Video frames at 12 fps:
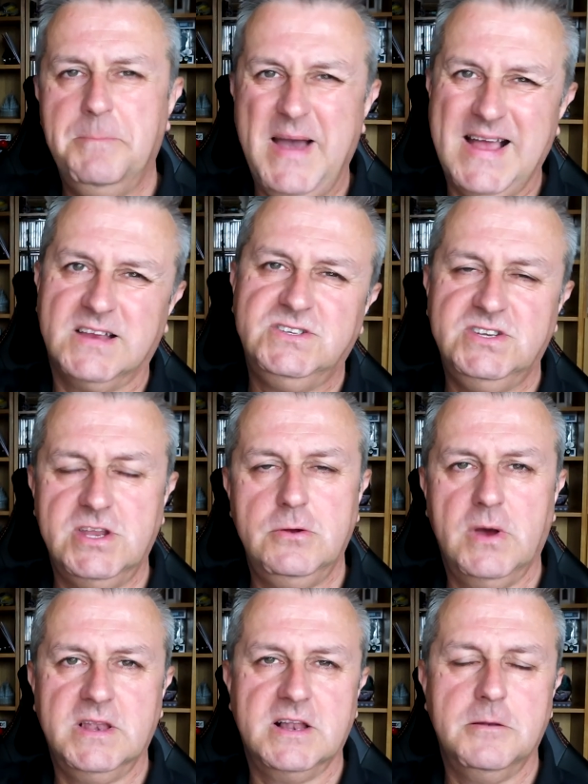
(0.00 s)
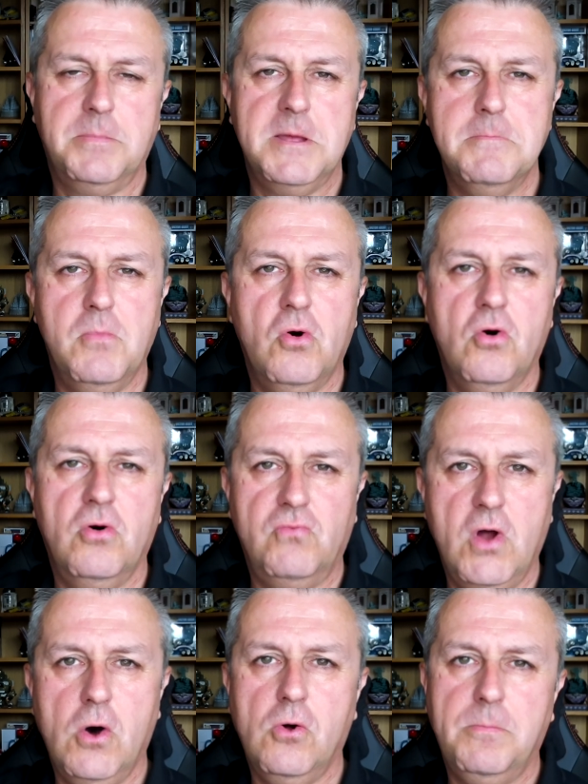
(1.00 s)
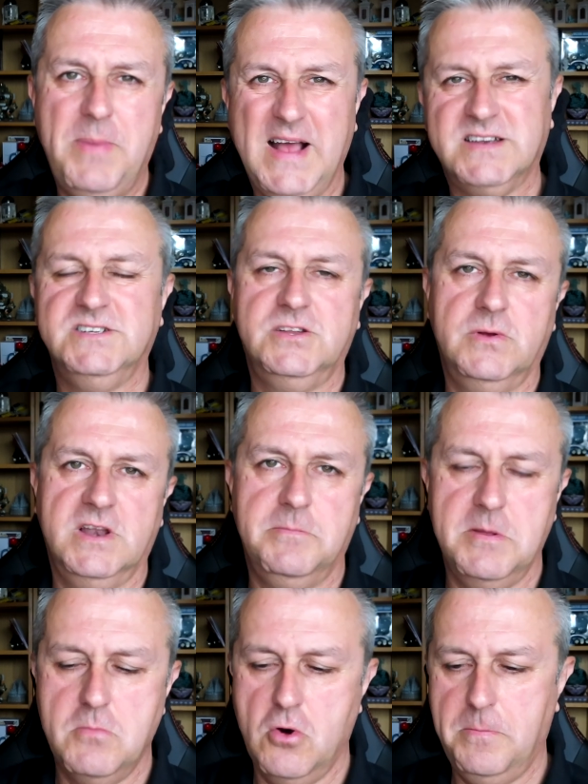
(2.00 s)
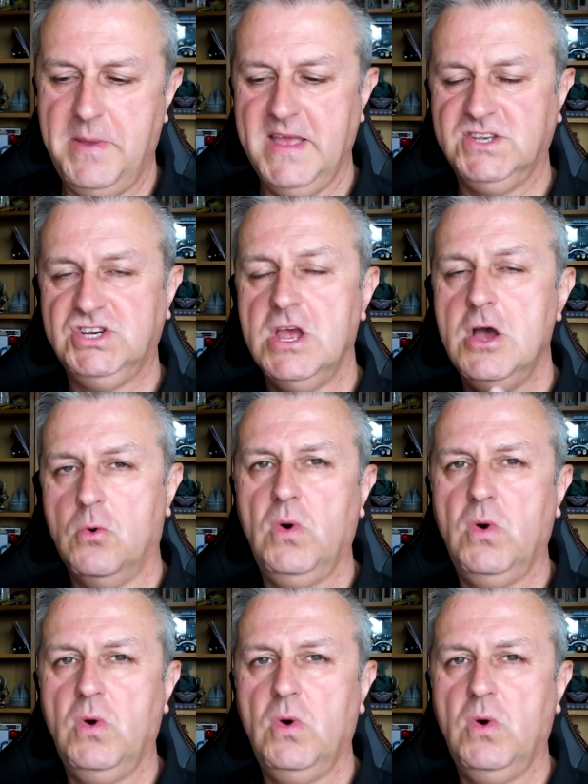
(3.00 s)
back to do a little bit more roll, back to do a little bit more pitch.